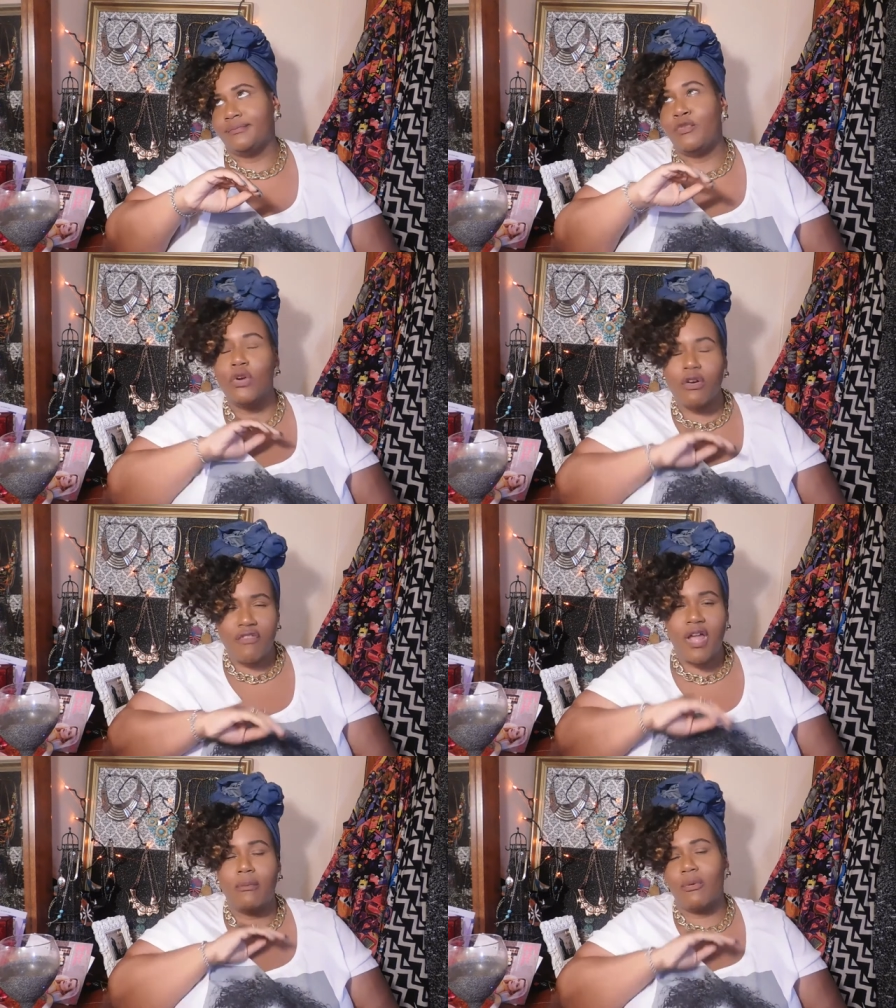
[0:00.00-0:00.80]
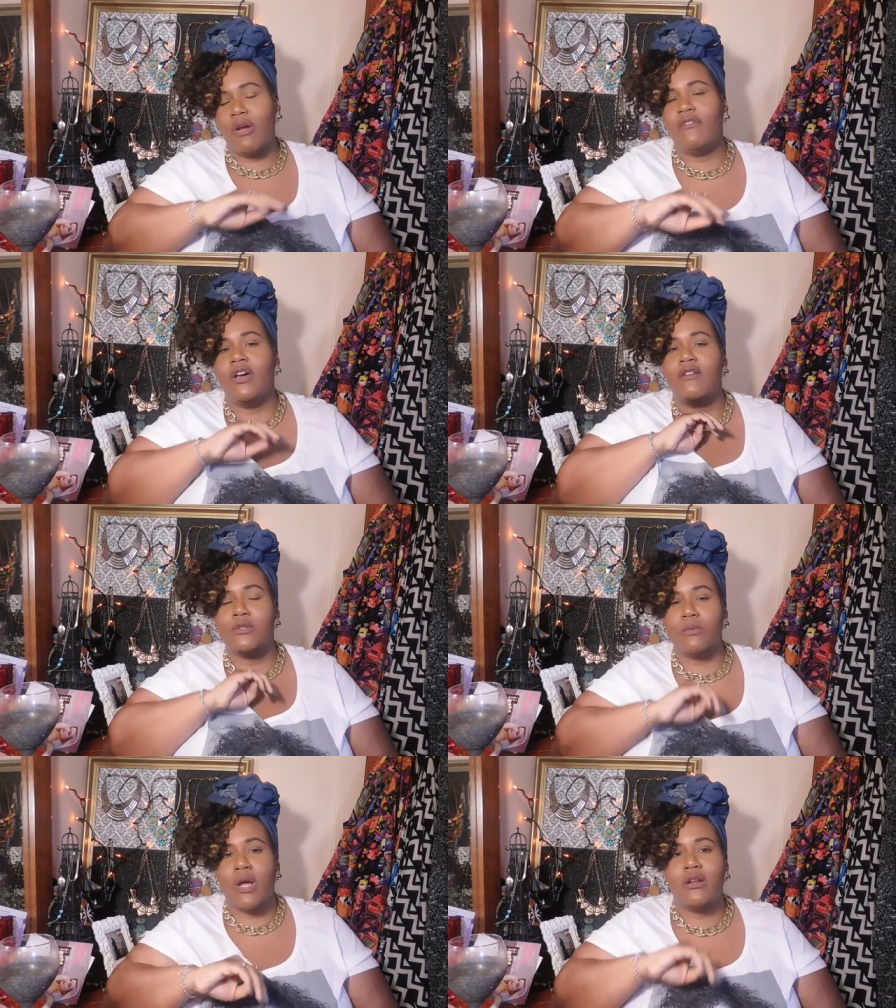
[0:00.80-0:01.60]
You can find a plethora of
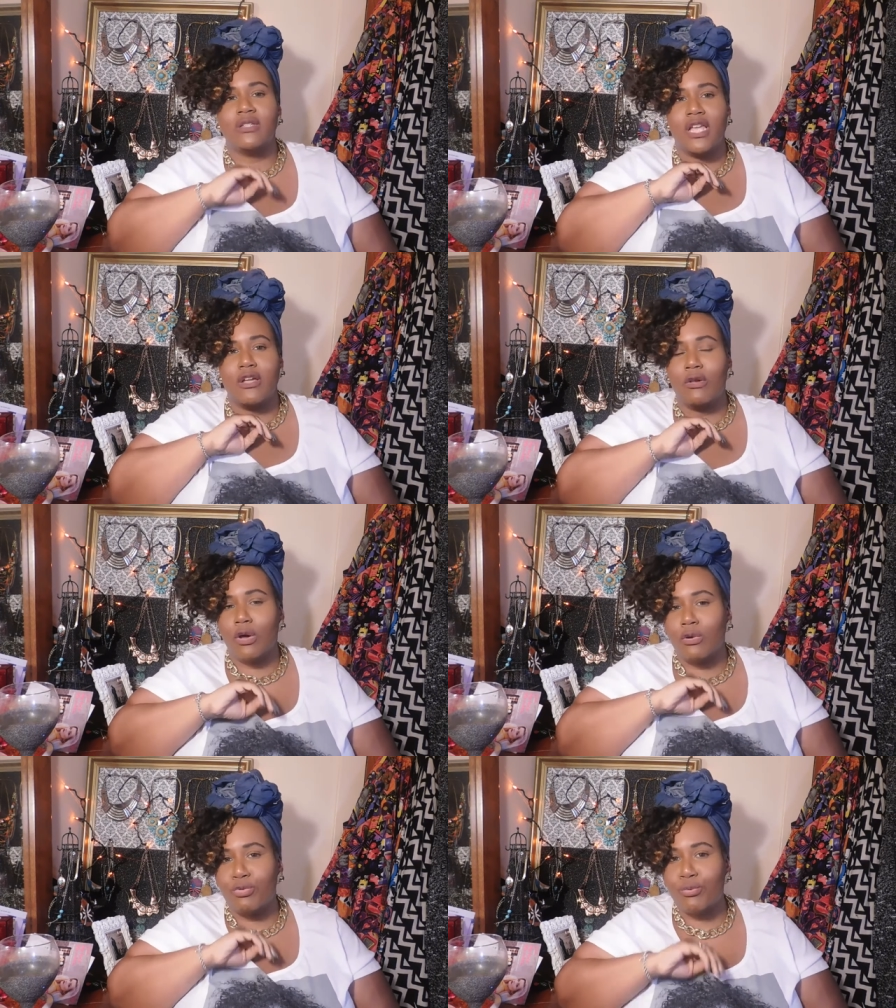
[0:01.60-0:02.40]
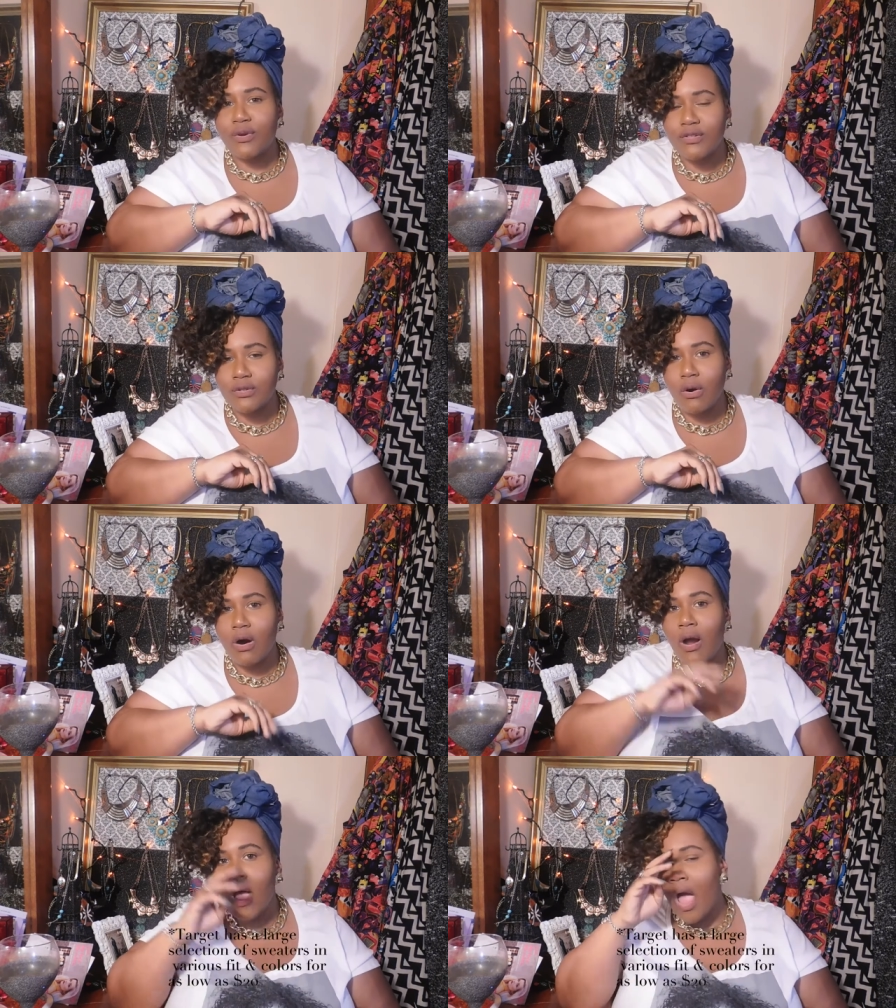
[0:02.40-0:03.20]
sweaters in your local thrift
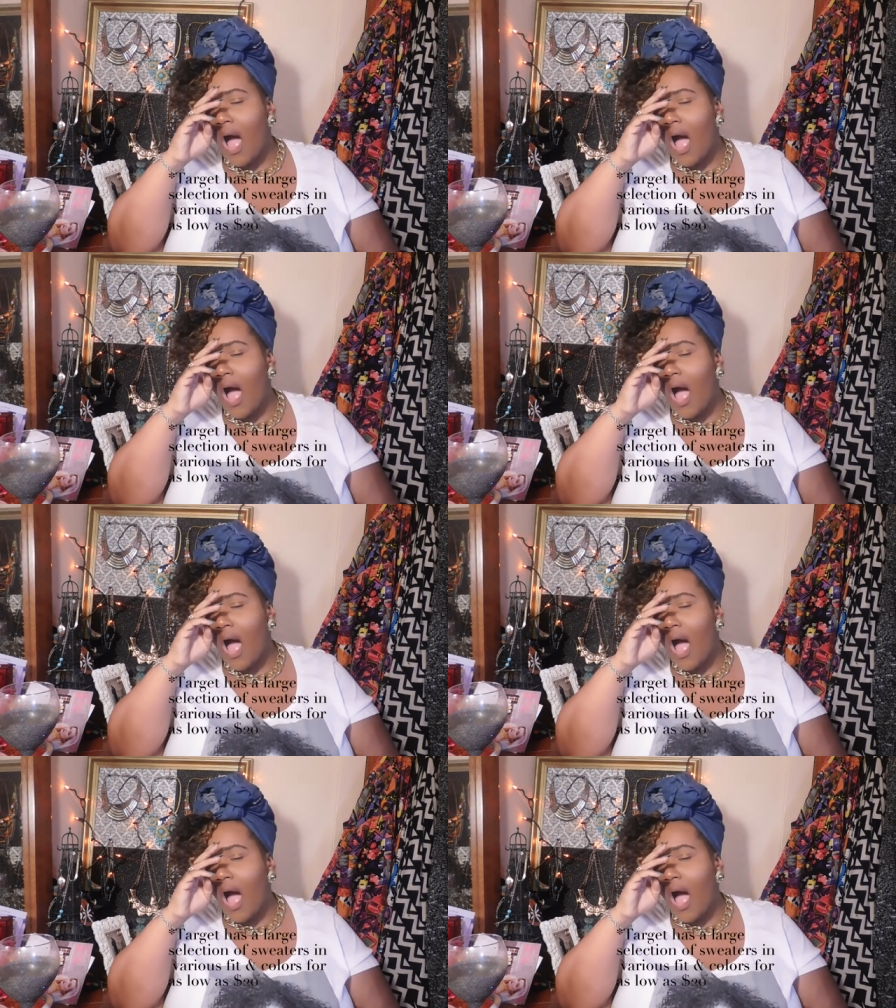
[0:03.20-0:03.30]
store.